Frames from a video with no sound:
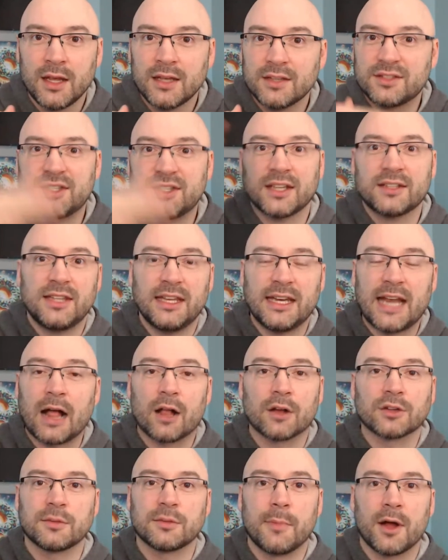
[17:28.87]

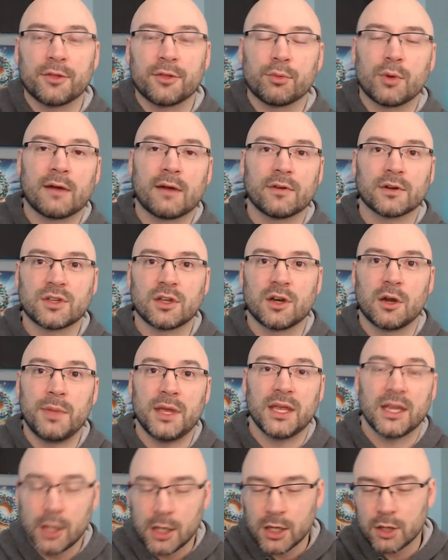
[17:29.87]
$60 a month, whatever it's going to
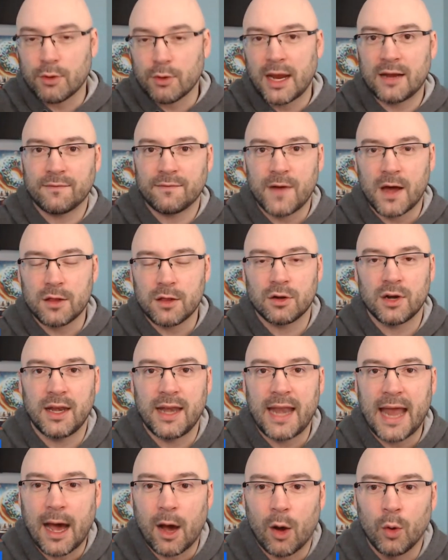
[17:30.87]
be. Get grandfathered in
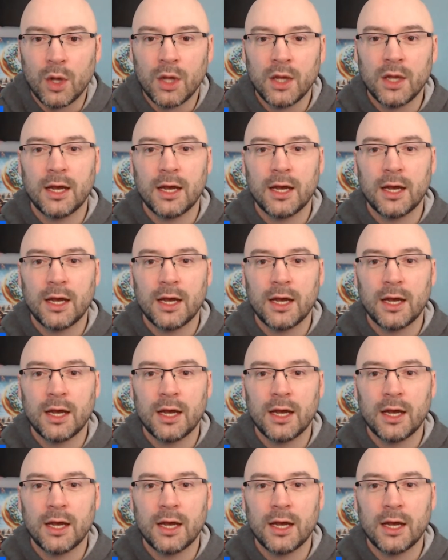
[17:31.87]
now.